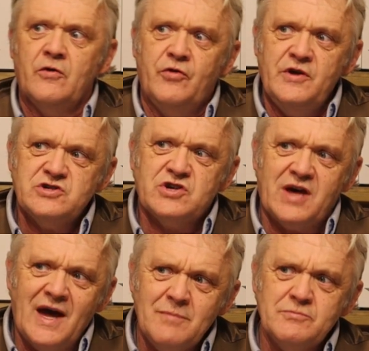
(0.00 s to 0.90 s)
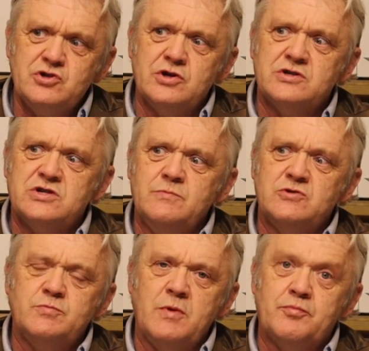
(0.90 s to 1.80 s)
This capture
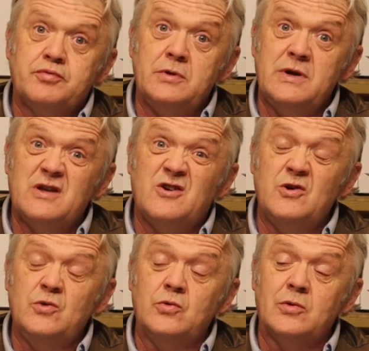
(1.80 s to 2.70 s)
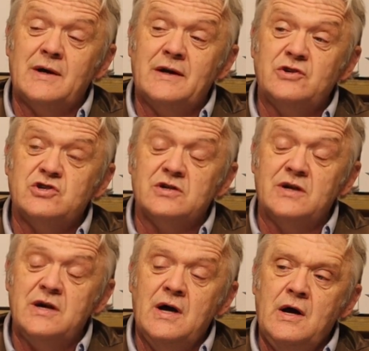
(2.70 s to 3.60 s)
seems to be pretty cool,
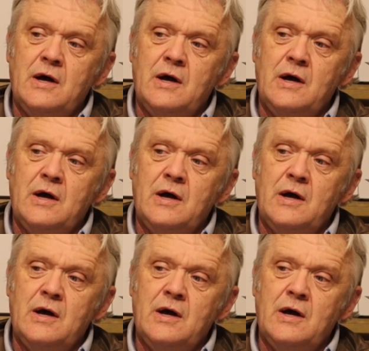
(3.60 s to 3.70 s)
actually,